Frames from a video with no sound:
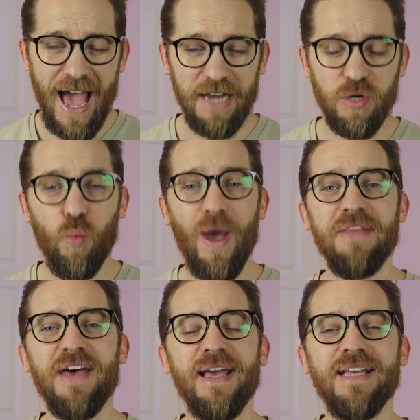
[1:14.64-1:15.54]
and
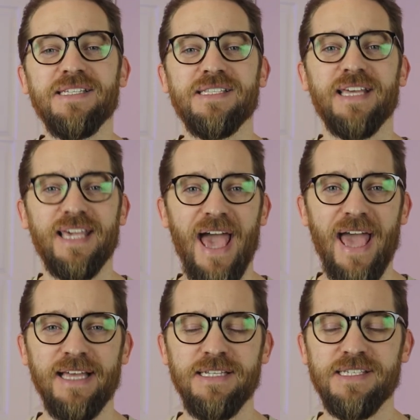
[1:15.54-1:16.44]
where that is the
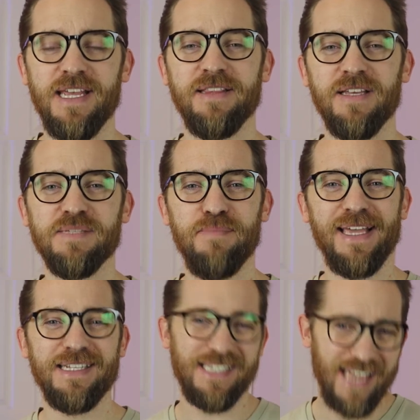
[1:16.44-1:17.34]
case, it does
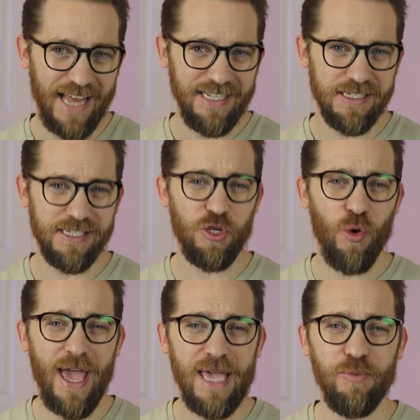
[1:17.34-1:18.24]
make sense that
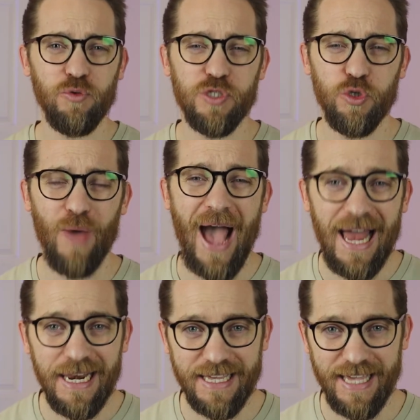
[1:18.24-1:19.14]
you're able to
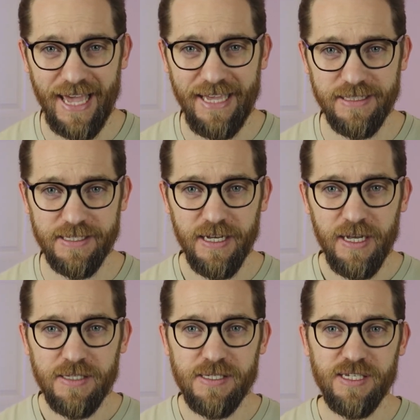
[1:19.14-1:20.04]
allocate
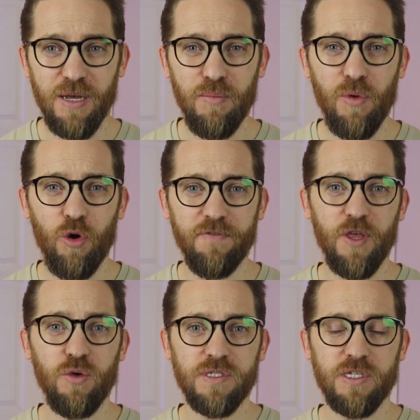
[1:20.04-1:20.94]
some of
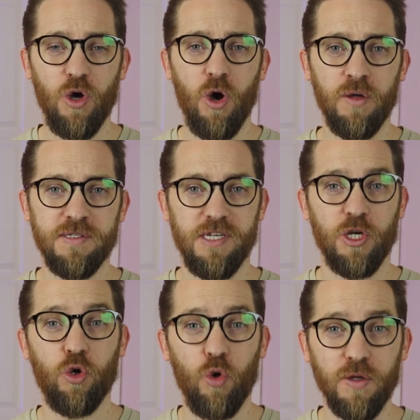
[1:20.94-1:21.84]
those costs
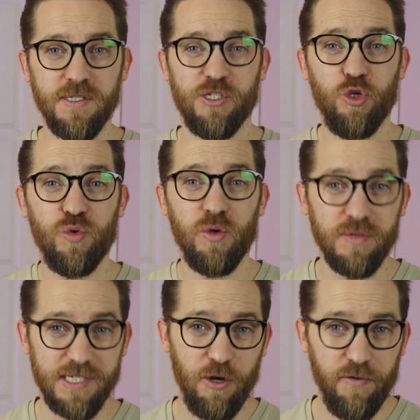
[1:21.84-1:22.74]
across to
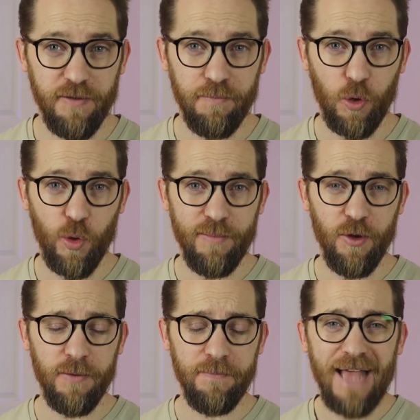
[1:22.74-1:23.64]
your self-employment.